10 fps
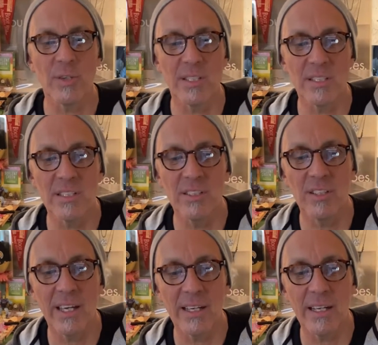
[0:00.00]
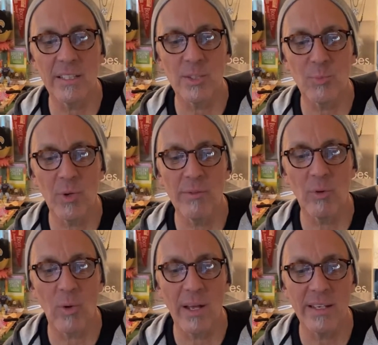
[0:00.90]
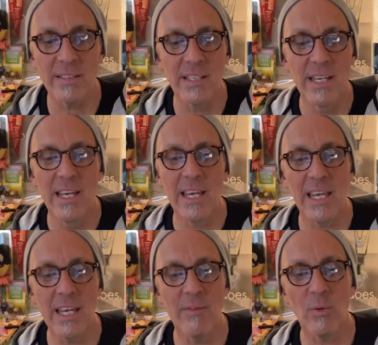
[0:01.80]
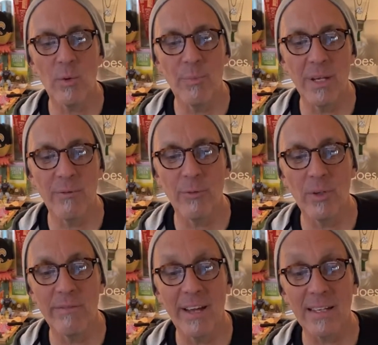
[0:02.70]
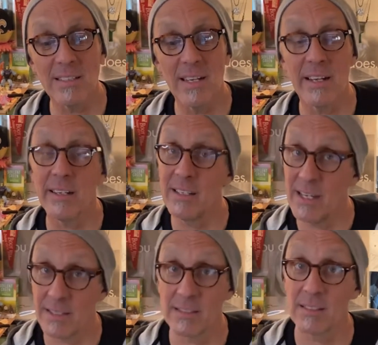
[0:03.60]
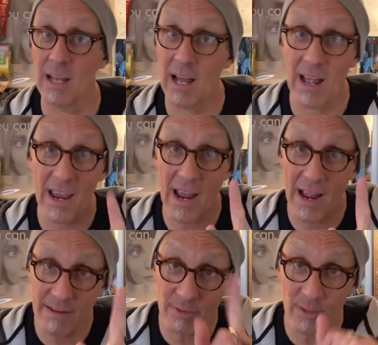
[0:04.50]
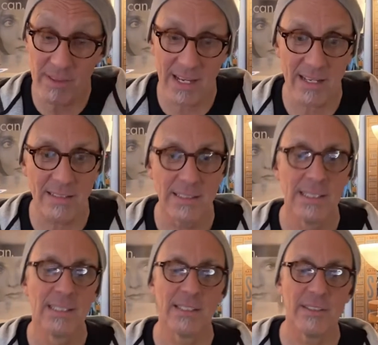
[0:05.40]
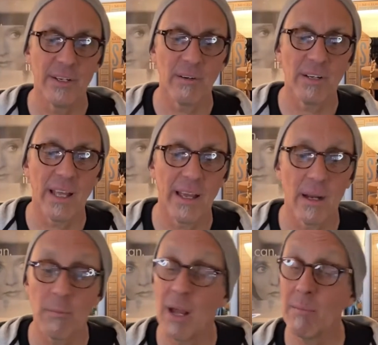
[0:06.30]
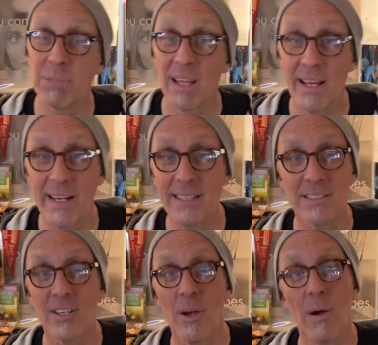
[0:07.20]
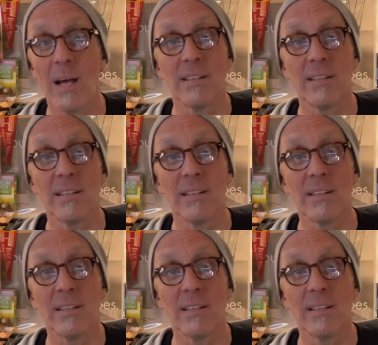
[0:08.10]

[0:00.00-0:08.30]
still get and spread varinus even with being fully vaccinated. Yes, I have heard that, Darren, and I'm not planning to go out